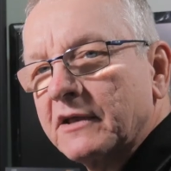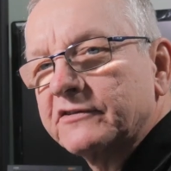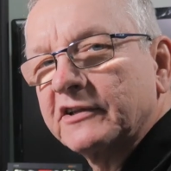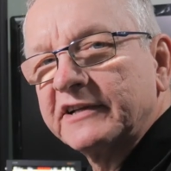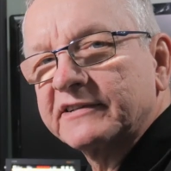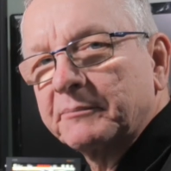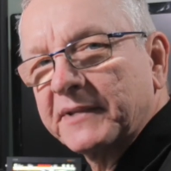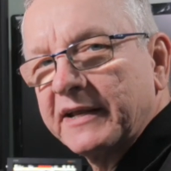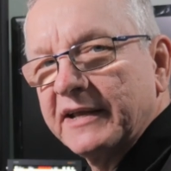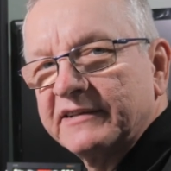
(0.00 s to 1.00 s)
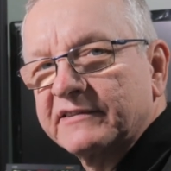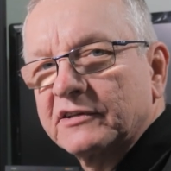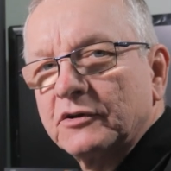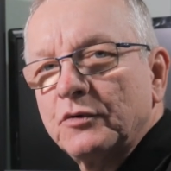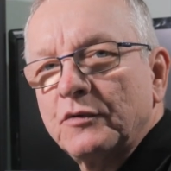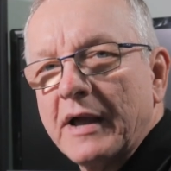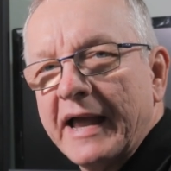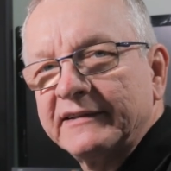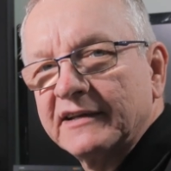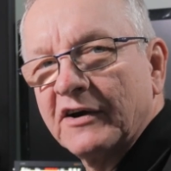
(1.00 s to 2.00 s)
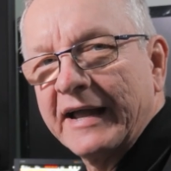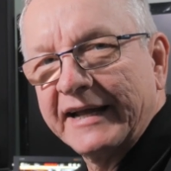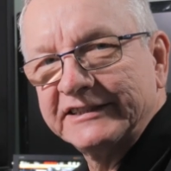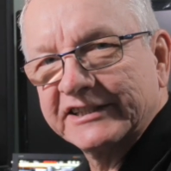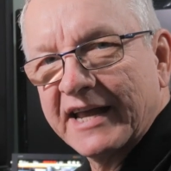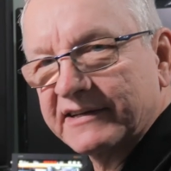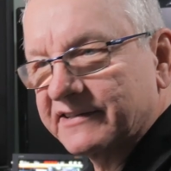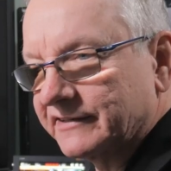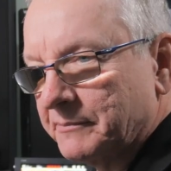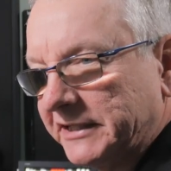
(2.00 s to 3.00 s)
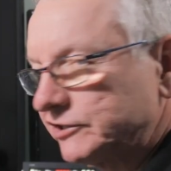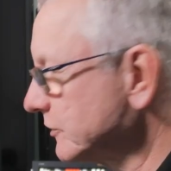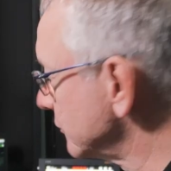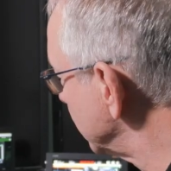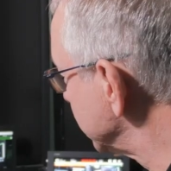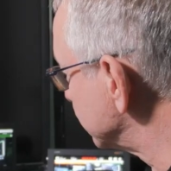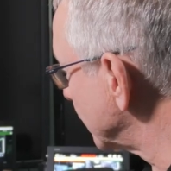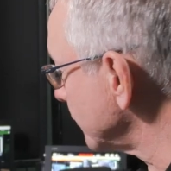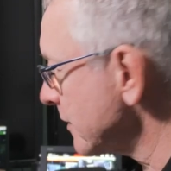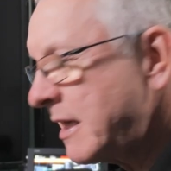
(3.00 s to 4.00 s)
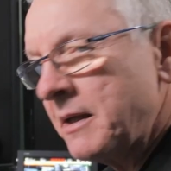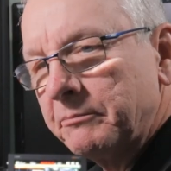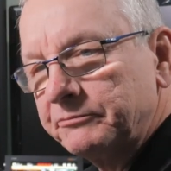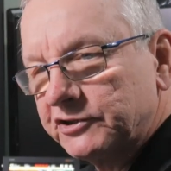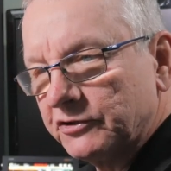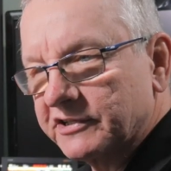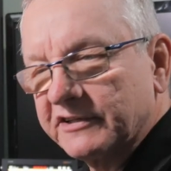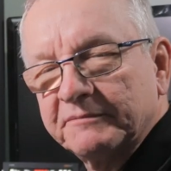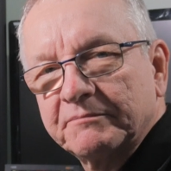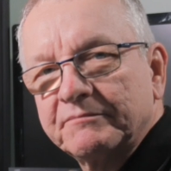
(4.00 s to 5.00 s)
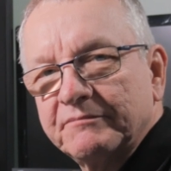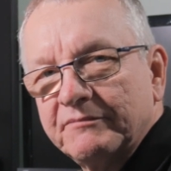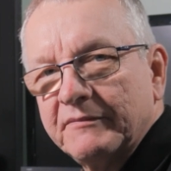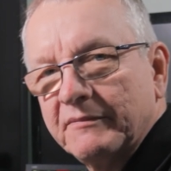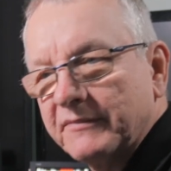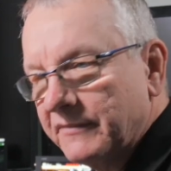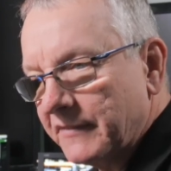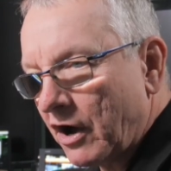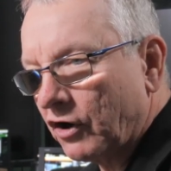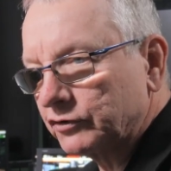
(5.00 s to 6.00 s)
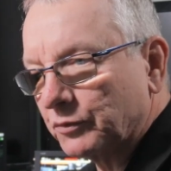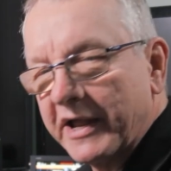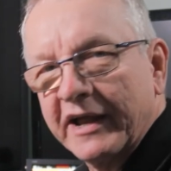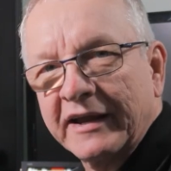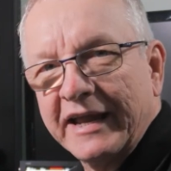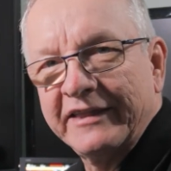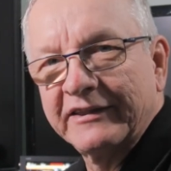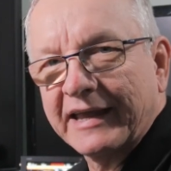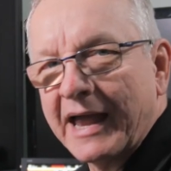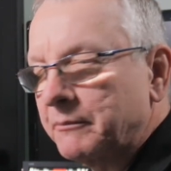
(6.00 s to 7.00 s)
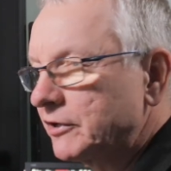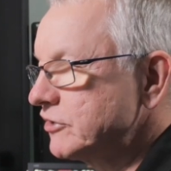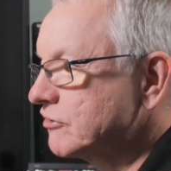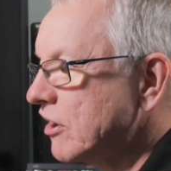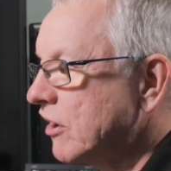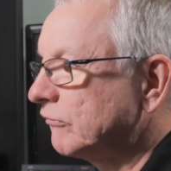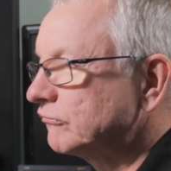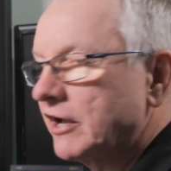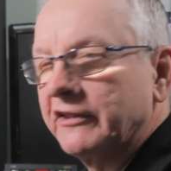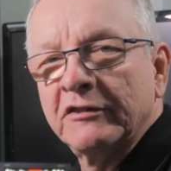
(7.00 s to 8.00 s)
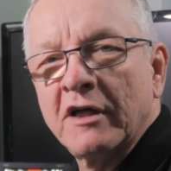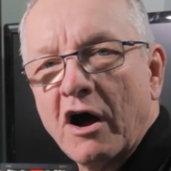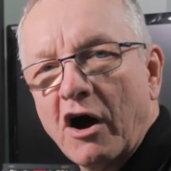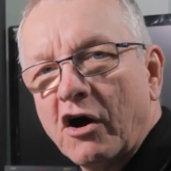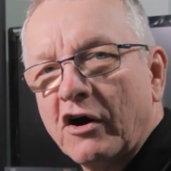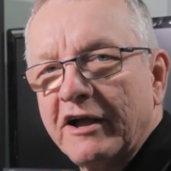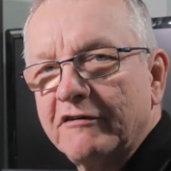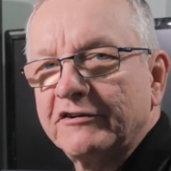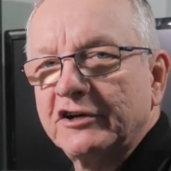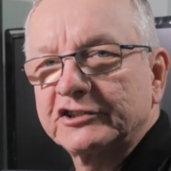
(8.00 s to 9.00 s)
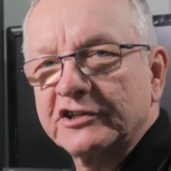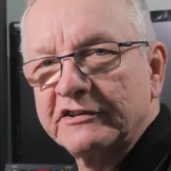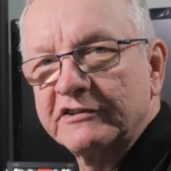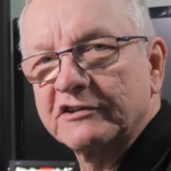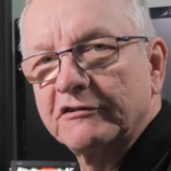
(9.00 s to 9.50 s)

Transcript: So this update is to NDI-HX, as I mentioned earlier on. Due to the hardware in the camera, you can't run higher versions